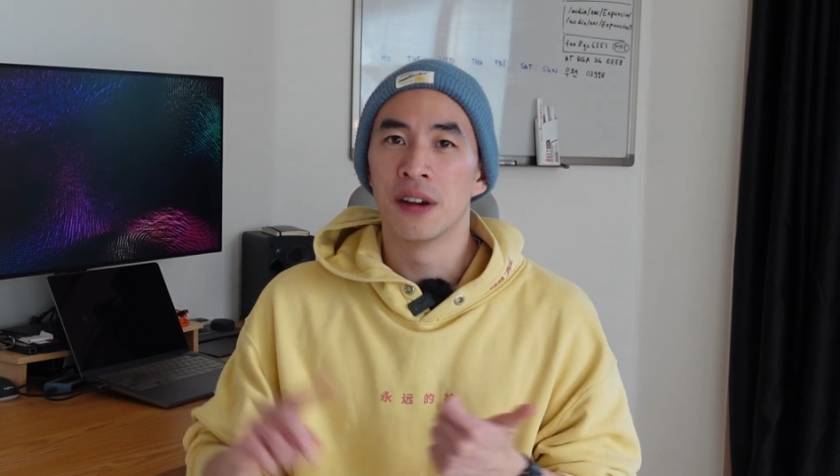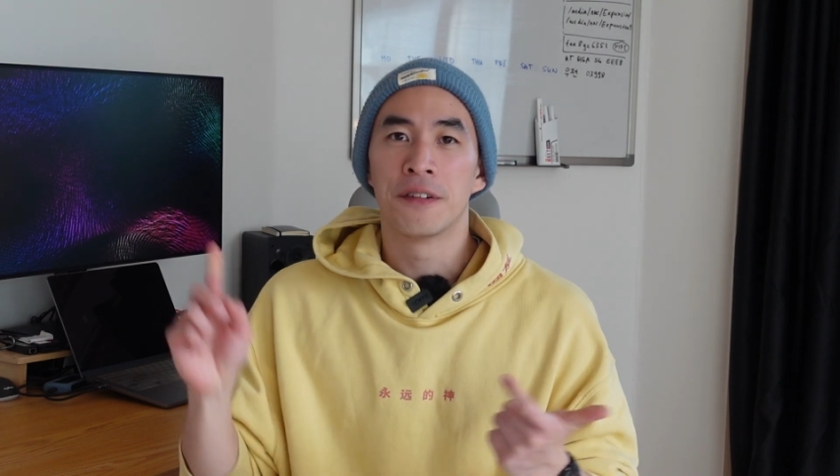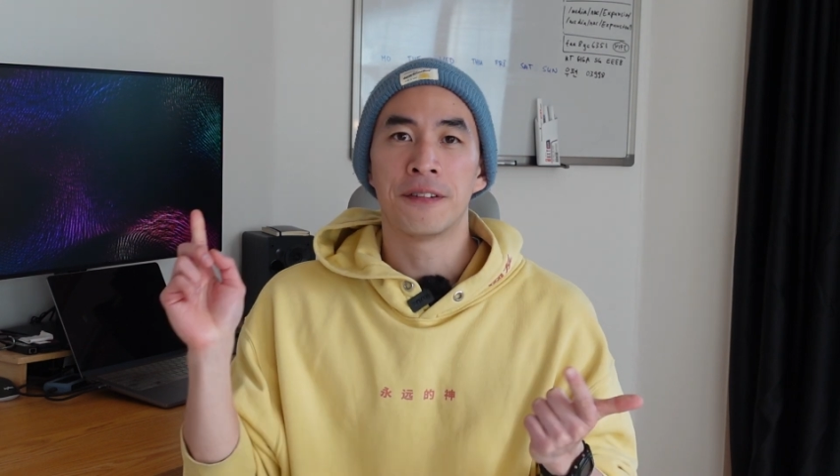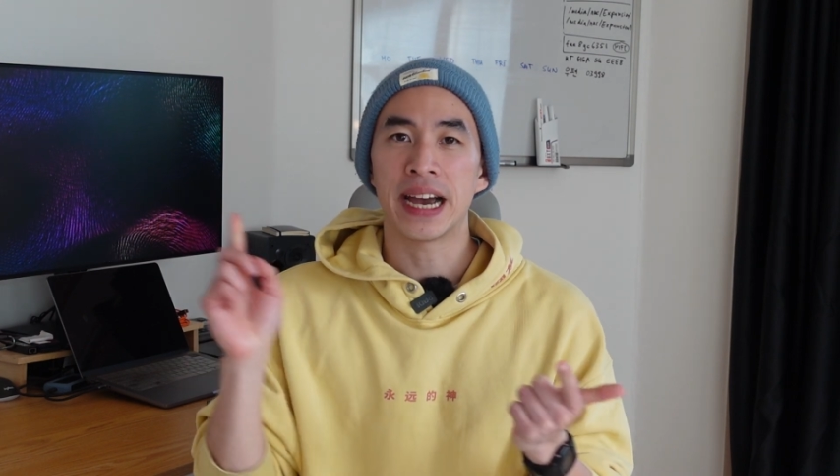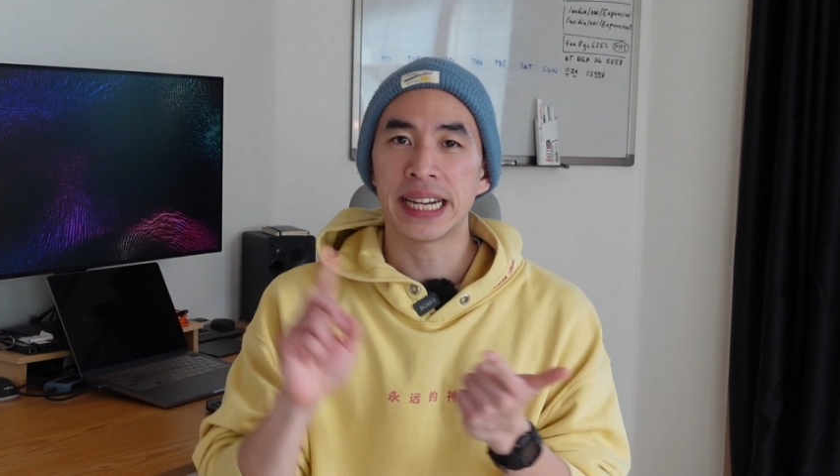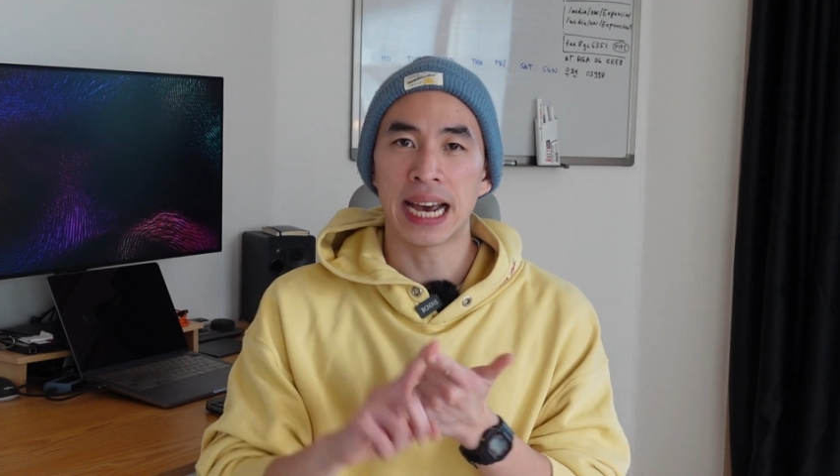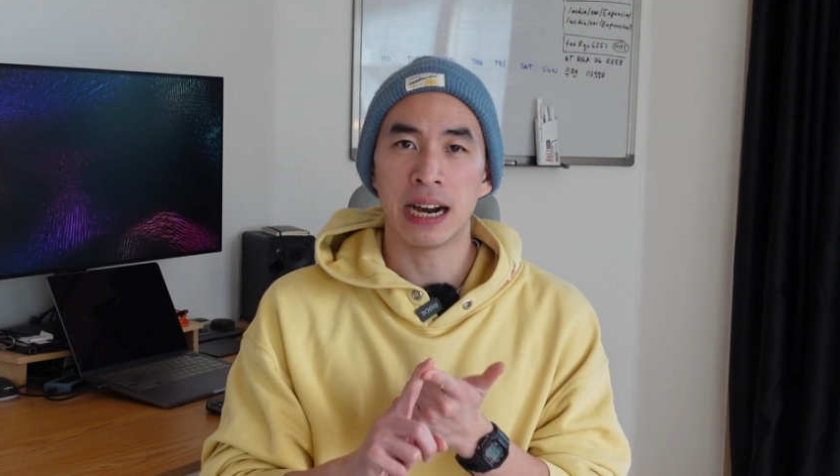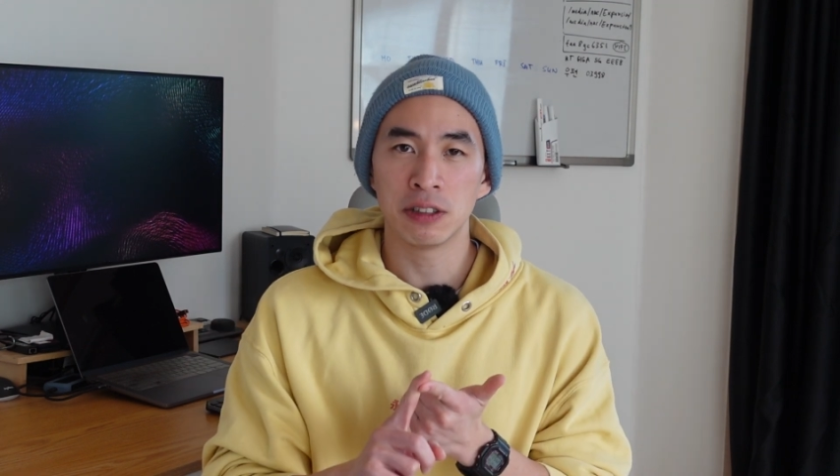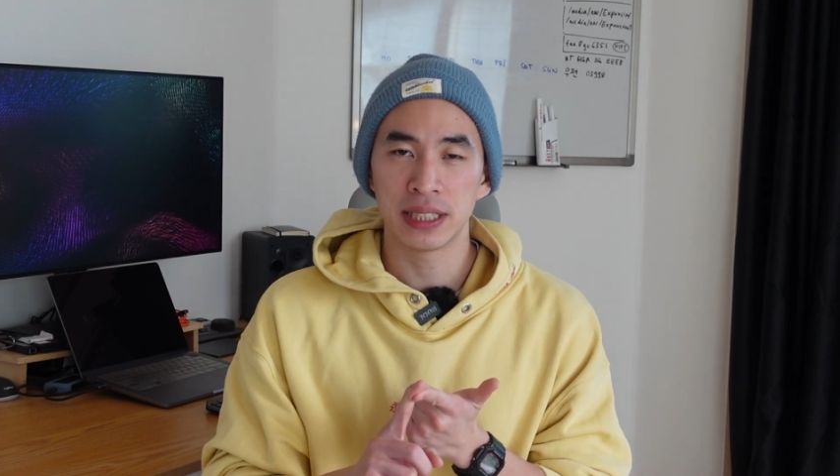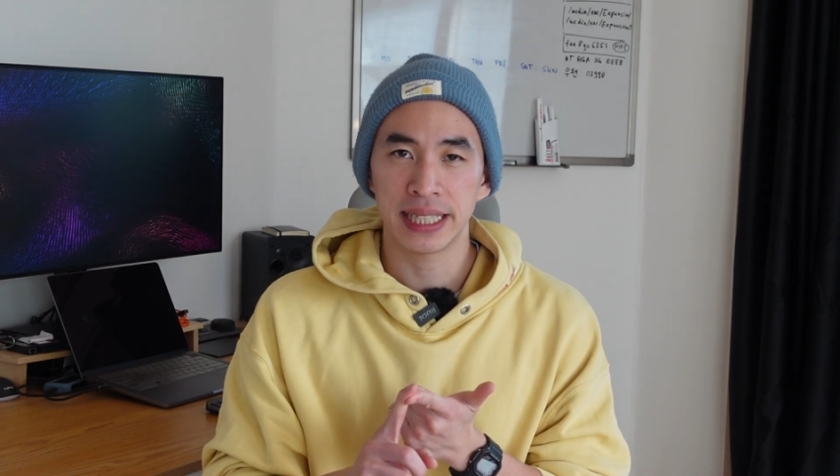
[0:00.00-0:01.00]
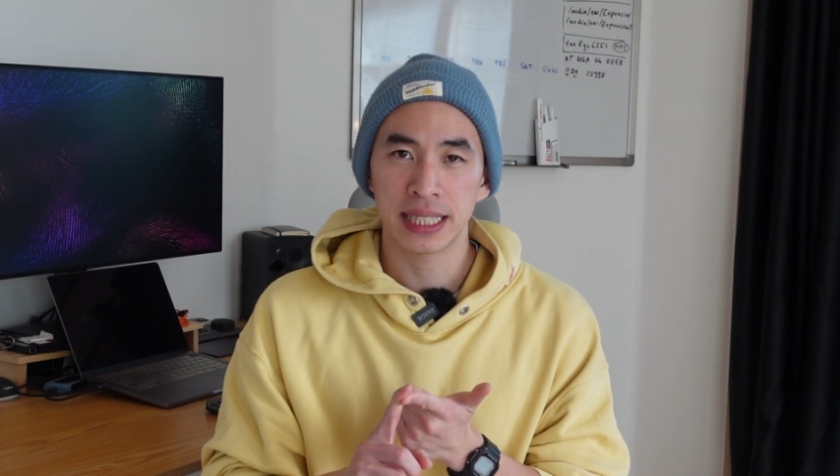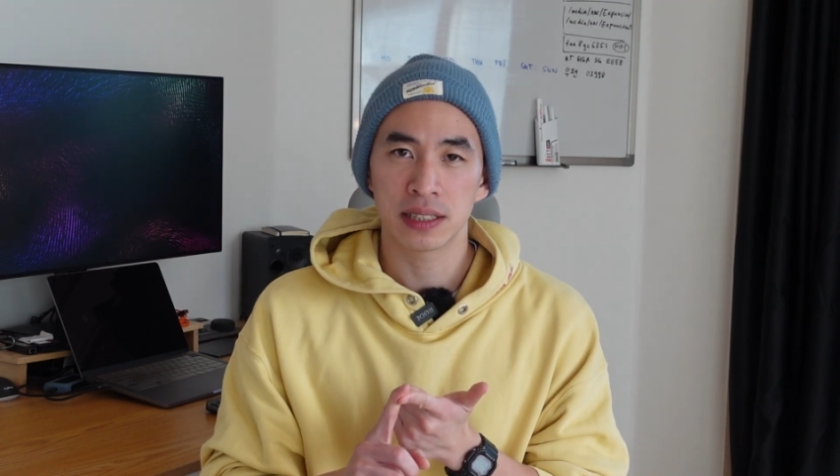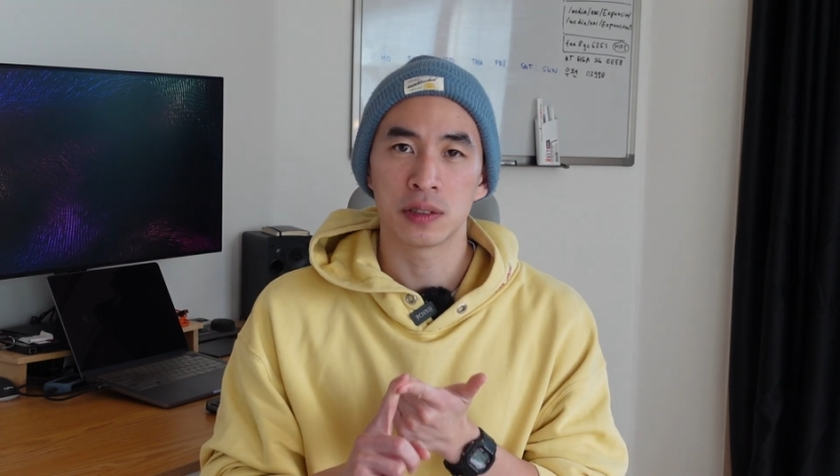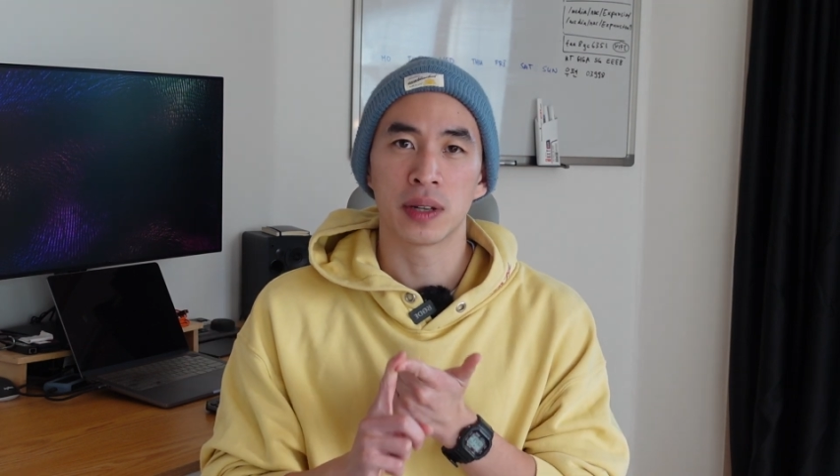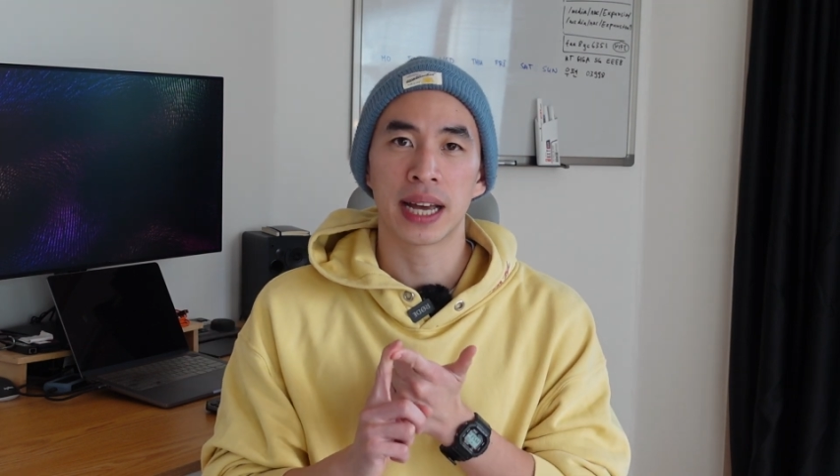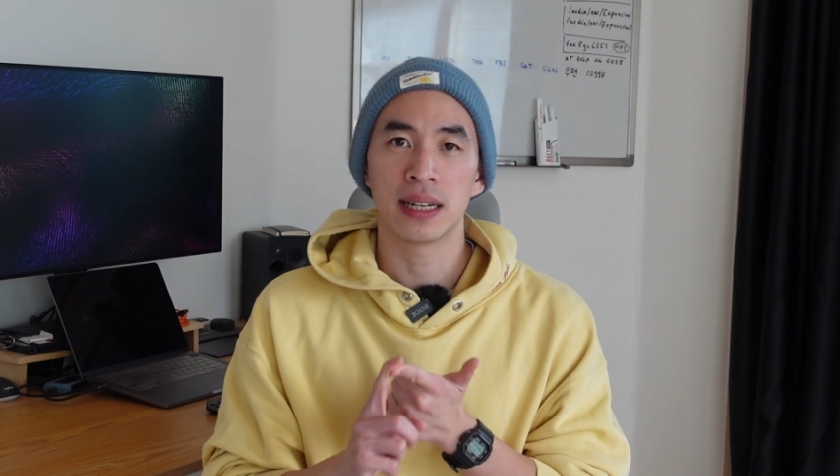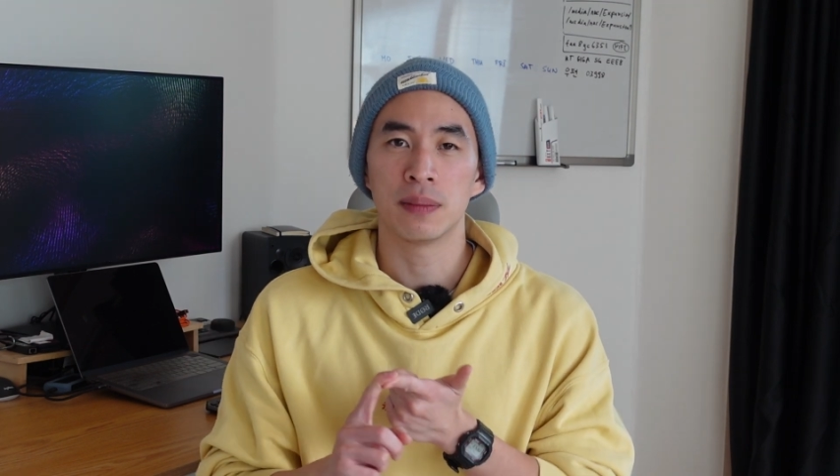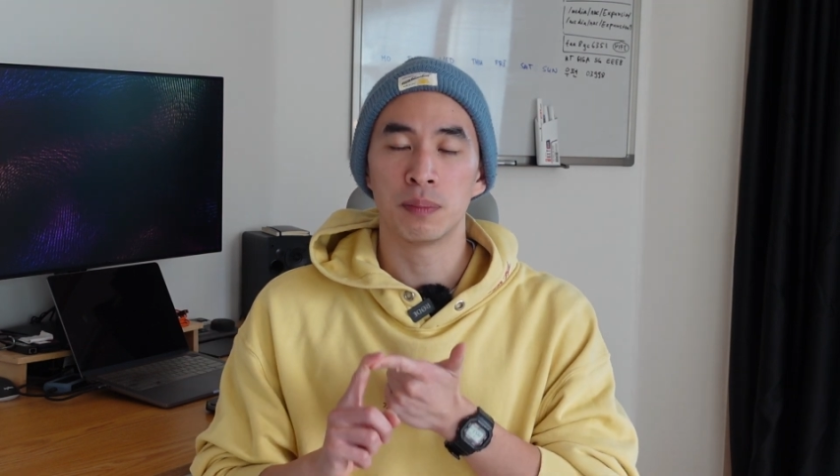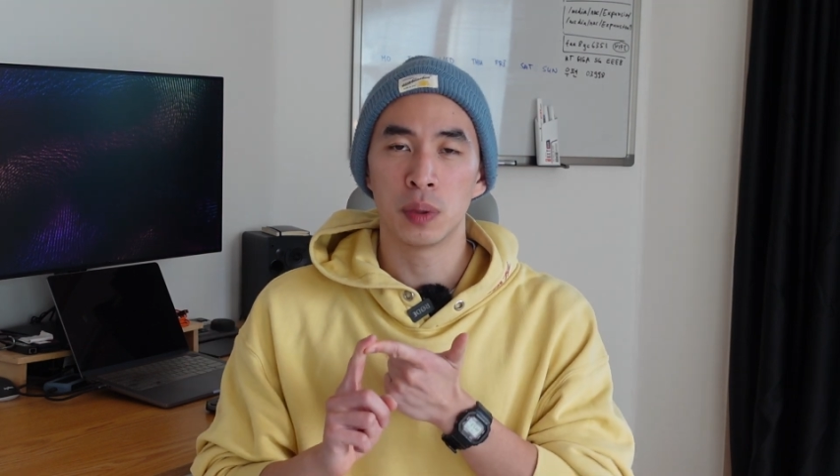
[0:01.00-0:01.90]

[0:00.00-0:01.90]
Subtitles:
Find housing to get a